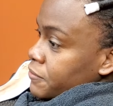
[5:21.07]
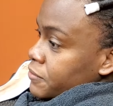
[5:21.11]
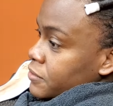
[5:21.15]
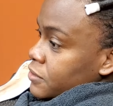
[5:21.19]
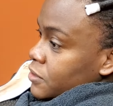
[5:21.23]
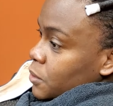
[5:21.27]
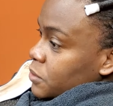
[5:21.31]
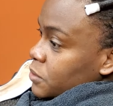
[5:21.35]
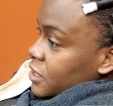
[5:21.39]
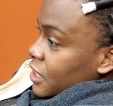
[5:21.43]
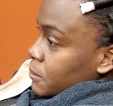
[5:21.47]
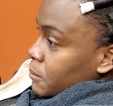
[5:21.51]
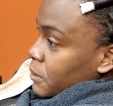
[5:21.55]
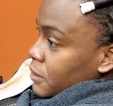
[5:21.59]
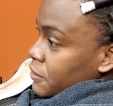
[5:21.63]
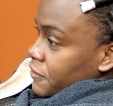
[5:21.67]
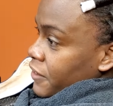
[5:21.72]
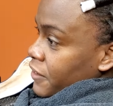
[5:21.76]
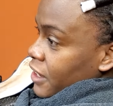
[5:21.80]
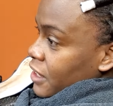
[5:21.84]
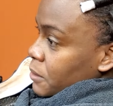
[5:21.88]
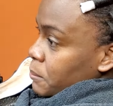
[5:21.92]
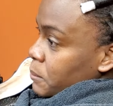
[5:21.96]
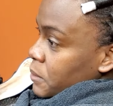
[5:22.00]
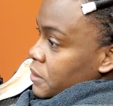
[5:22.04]
don't take my
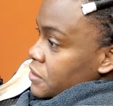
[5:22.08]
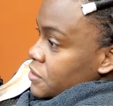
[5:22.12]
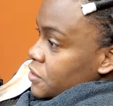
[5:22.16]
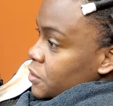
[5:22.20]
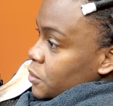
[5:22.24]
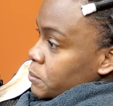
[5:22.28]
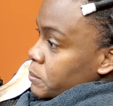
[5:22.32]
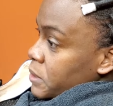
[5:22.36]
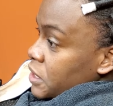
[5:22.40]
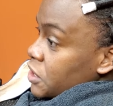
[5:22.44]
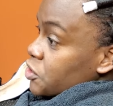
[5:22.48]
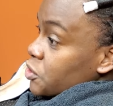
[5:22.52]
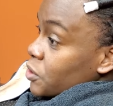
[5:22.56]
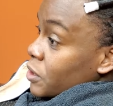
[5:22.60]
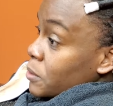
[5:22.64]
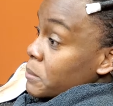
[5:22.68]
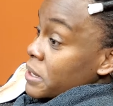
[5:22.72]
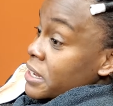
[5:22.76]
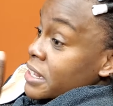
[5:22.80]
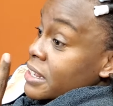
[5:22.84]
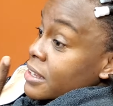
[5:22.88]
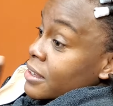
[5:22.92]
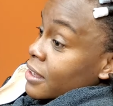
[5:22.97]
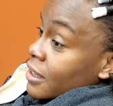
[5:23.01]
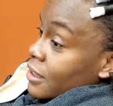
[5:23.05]
vitamins or make sure I'm
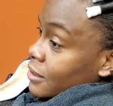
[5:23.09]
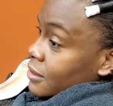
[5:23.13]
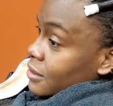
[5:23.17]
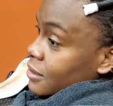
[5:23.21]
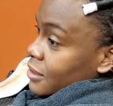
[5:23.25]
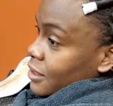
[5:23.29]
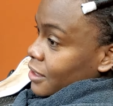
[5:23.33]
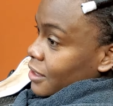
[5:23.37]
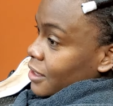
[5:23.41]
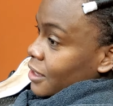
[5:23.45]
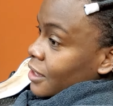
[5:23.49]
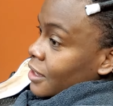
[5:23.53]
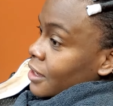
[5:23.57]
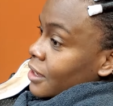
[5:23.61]
eating healthy,